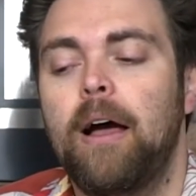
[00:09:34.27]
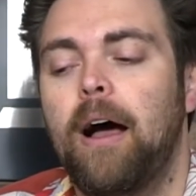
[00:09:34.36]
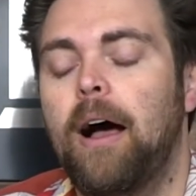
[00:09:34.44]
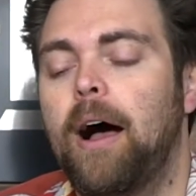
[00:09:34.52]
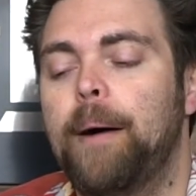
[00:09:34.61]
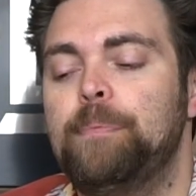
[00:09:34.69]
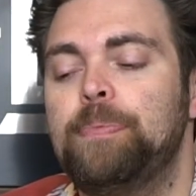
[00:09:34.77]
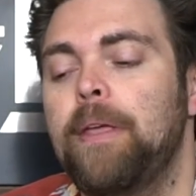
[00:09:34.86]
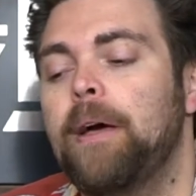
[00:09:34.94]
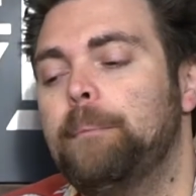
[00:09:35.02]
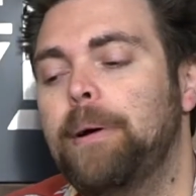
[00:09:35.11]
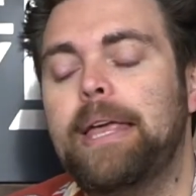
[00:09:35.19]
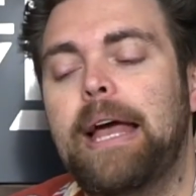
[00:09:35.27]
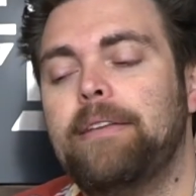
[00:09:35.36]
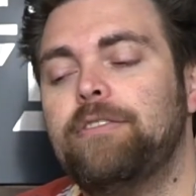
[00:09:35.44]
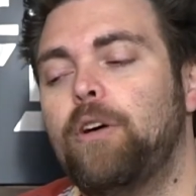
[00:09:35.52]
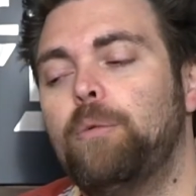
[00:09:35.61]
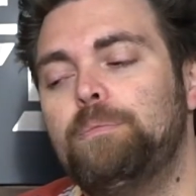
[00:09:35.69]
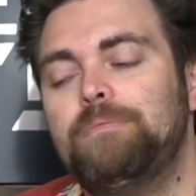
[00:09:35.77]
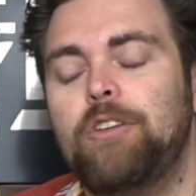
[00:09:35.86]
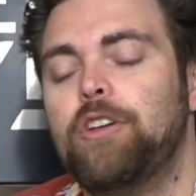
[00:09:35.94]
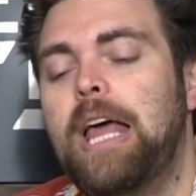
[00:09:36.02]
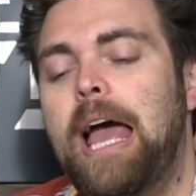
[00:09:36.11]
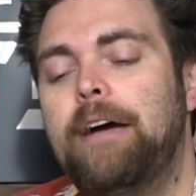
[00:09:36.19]
Um, but yeah, so
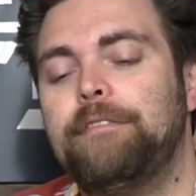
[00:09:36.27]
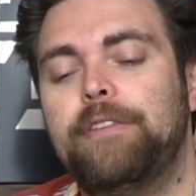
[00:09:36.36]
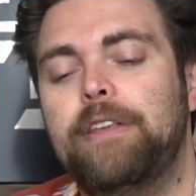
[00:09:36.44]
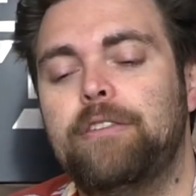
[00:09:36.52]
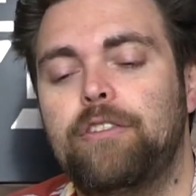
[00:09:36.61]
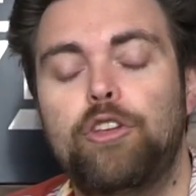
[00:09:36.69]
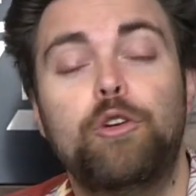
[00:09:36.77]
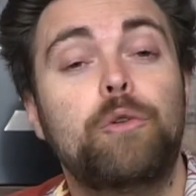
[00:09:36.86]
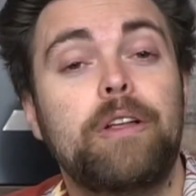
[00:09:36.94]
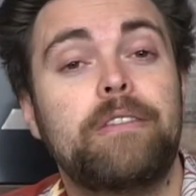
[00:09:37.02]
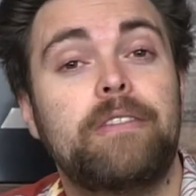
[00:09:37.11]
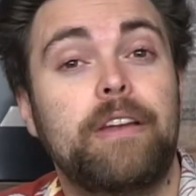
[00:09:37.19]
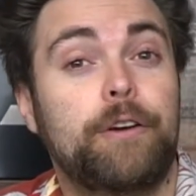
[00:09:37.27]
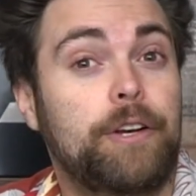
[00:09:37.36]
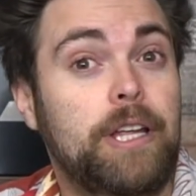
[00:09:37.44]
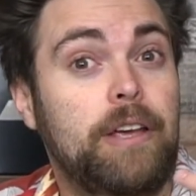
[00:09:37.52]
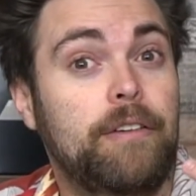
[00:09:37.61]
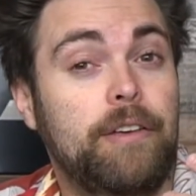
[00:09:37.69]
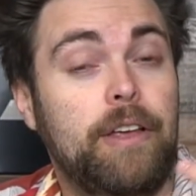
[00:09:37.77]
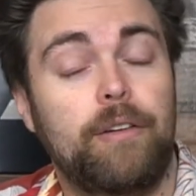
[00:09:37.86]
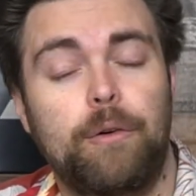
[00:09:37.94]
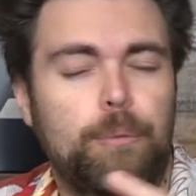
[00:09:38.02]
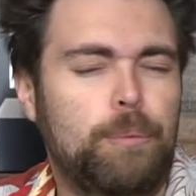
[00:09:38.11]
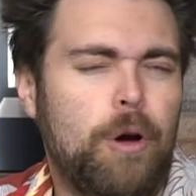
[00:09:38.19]
you're going to have these units that are going to give, give
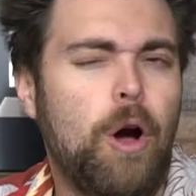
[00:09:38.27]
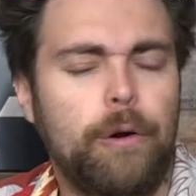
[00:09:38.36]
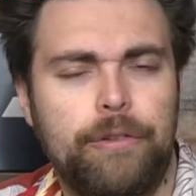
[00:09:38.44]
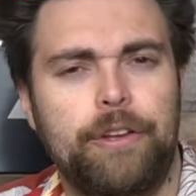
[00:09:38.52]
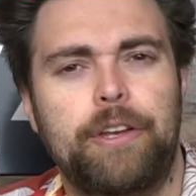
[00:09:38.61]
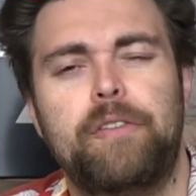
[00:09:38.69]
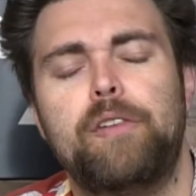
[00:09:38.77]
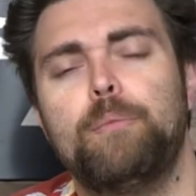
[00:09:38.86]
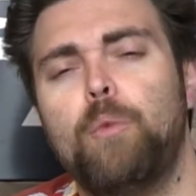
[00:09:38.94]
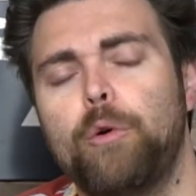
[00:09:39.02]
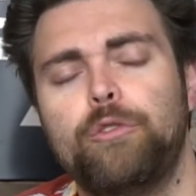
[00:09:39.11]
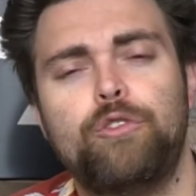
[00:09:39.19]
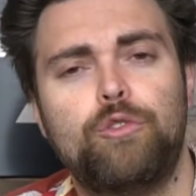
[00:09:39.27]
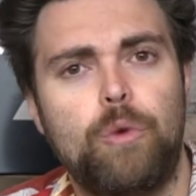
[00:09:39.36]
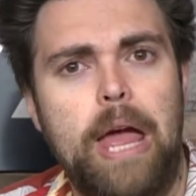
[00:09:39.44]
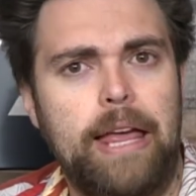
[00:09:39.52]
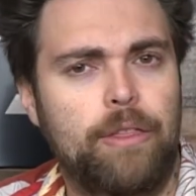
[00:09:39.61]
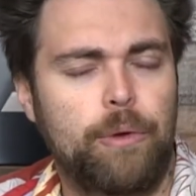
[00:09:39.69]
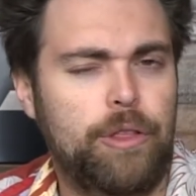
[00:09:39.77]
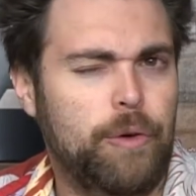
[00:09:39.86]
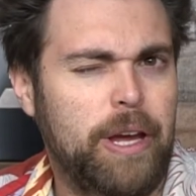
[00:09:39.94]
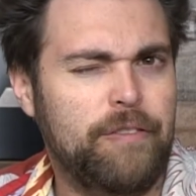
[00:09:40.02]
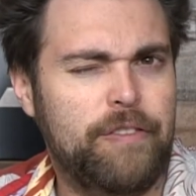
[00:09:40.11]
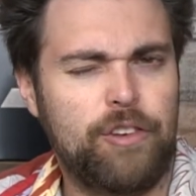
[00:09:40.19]
uh, cards that are going to give you more strength with your
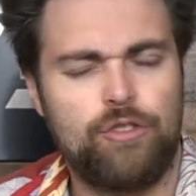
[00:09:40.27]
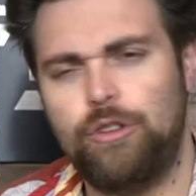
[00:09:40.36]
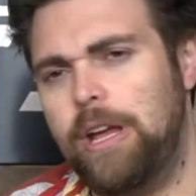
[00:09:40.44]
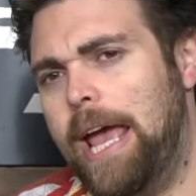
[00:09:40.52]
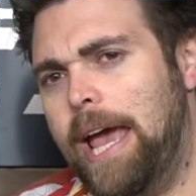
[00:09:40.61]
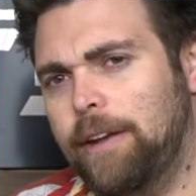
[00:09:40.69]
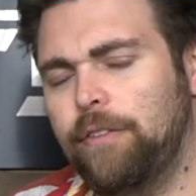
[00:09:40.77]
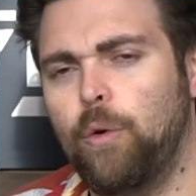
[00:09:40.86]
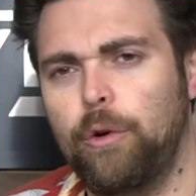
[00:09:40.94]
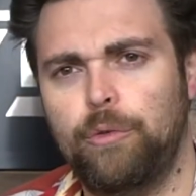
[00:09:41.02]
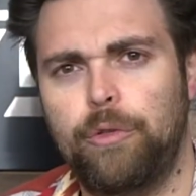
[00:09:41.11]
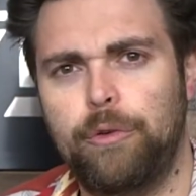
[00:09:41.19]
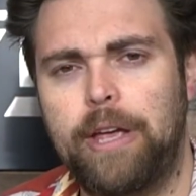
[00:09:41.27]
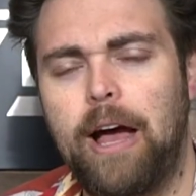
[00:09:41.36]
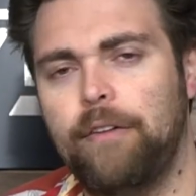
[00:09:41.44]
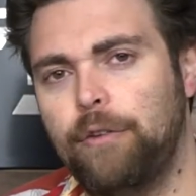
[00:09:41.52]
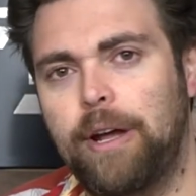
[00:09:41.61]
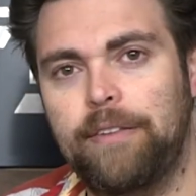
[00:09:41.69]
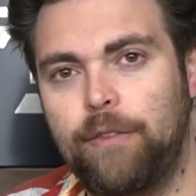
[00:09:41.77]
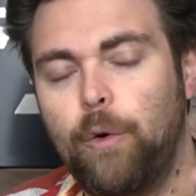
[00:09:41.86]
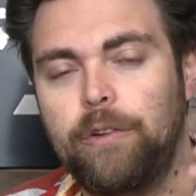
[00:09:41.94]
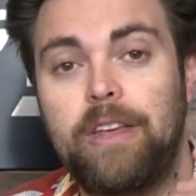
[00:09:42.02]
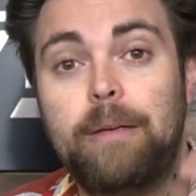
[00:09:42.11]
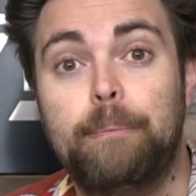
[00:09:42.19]
infantry and of course with your cavalry and of
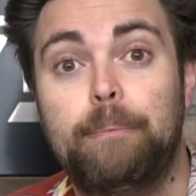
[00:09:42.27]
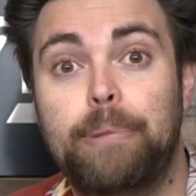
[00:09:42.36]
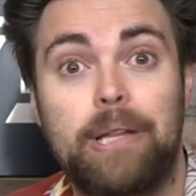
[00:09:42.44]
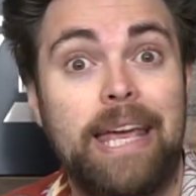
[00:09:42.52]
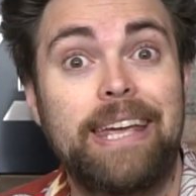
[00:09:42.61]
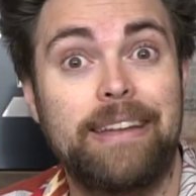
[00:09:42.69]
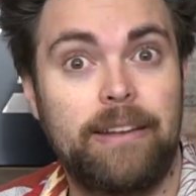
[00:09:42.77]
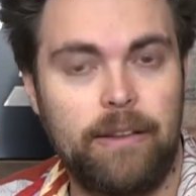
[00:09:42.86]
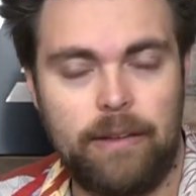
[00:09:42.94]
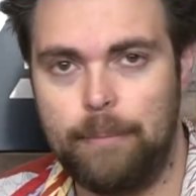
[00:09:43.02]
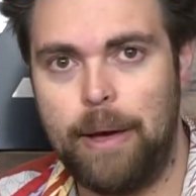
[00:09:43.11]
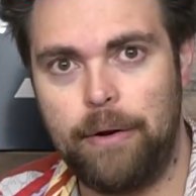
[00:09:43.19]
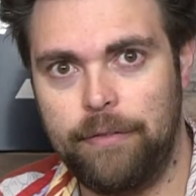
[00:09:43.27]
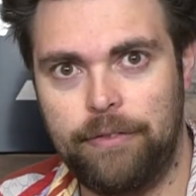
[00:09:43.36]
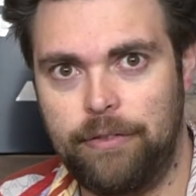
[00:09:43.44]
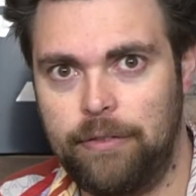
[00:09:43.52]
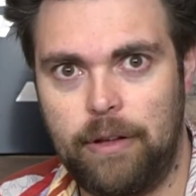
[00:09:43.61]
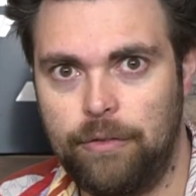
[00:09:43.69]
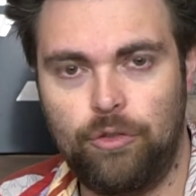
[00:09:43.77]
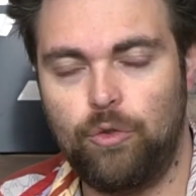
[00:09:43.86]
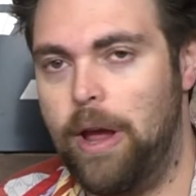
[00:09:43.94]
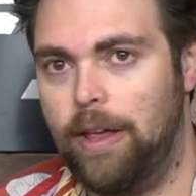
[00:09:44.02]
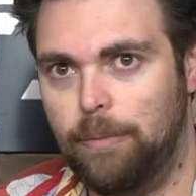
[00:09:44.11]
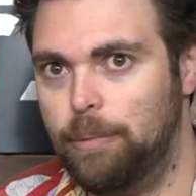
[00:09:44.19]
course a blanket amount of, of
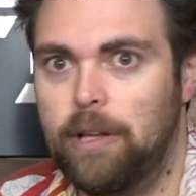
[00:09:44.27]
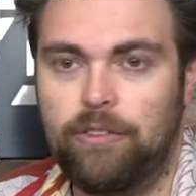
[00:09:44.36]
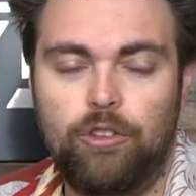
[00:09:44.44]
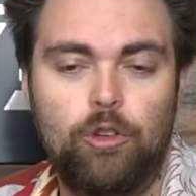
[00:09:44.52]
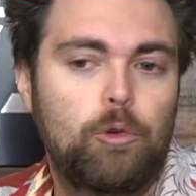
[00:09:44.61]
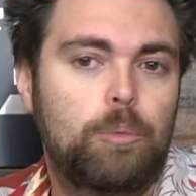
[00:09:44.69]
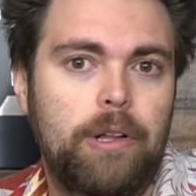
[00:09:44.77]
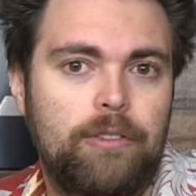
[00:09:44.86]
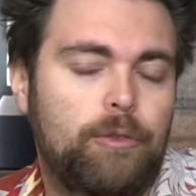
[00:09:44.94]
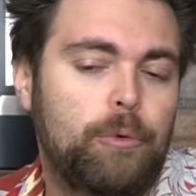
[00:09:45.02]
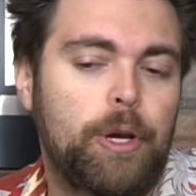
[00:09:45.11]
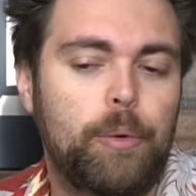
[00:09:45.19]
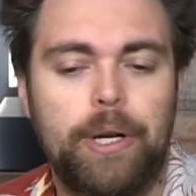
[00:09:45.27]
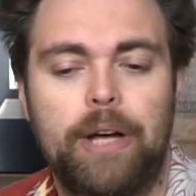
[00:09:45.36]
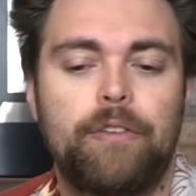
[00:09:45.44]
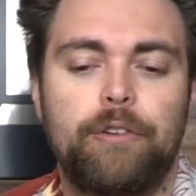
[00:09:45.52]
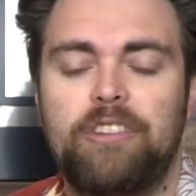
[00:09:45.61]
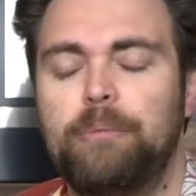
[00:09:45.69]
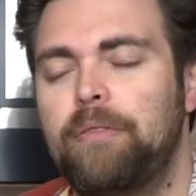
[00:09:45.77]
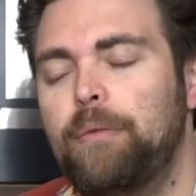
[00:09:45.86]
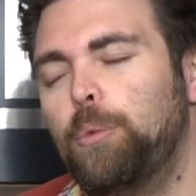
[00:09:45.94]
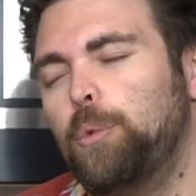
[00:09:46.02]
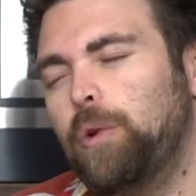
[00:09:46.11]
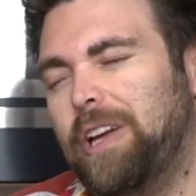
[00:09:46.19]
strength plus two, plus three or whatever. Some of
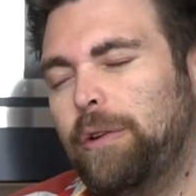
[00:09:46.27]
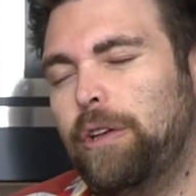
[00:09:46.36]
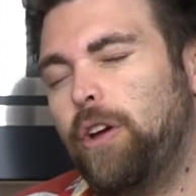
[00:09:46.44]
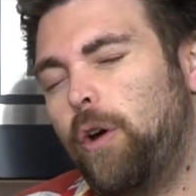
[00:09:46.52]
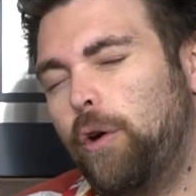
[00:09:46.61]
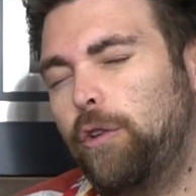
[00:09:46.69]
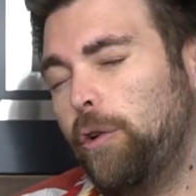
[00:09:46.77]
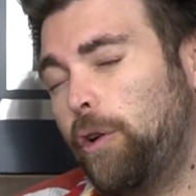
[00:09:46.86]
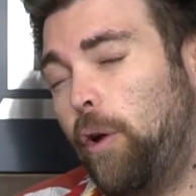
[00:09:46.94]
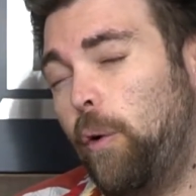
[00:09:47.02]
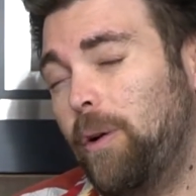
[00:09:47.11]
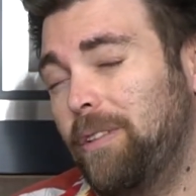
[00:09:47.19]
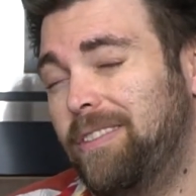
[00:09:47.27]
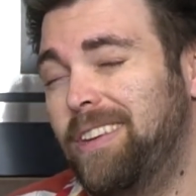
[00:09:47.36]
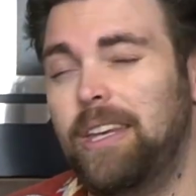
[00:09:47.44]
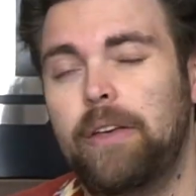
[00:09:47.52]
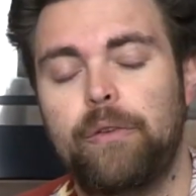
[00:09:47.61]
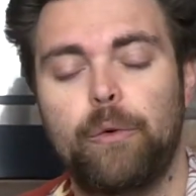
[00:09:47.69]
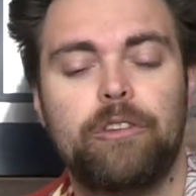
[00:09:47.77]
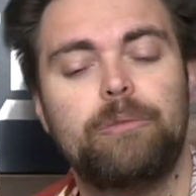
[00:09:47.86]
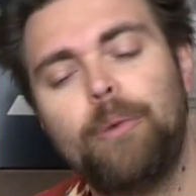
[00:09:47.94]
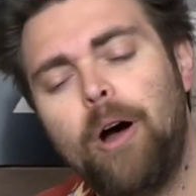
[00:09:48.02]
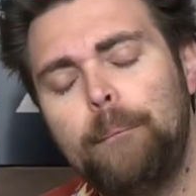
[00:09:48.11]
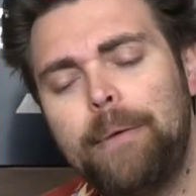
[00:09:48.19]
them will like return your currency and give you a
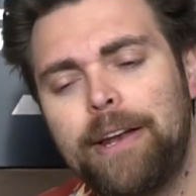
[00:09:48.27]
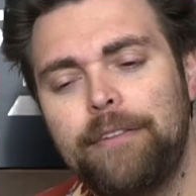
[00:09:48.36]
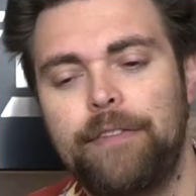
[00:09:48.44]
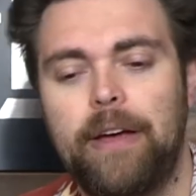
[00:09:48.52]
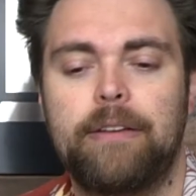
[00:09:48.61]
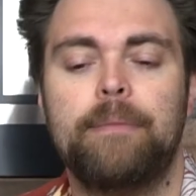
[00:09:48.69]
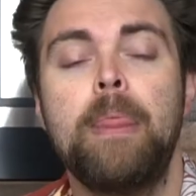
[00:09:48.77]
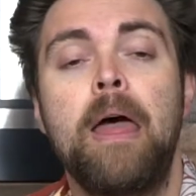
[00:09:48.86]
small benefit.